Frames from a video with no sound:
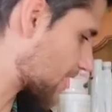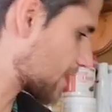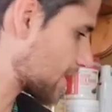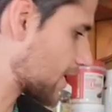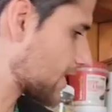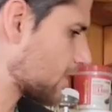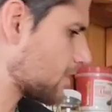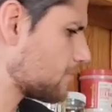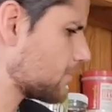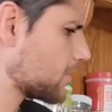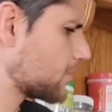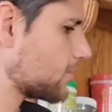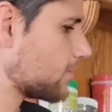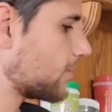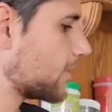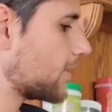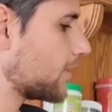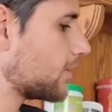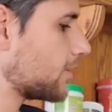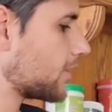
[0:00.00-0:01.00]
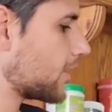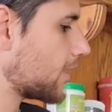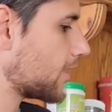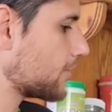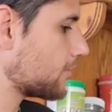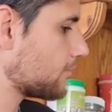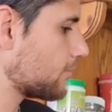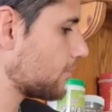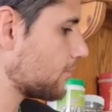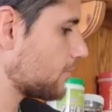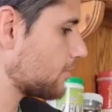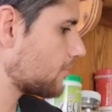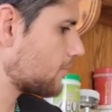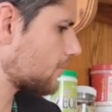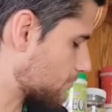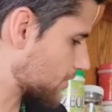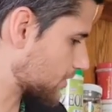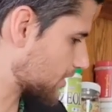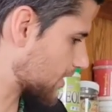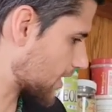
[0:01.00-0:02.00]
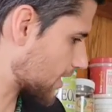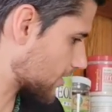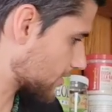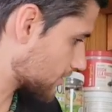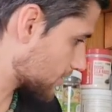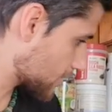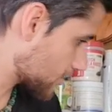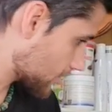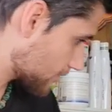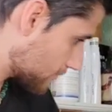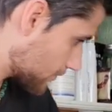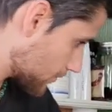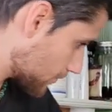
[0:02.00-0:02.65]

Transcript: cannabis oil I grew. Put that in there if you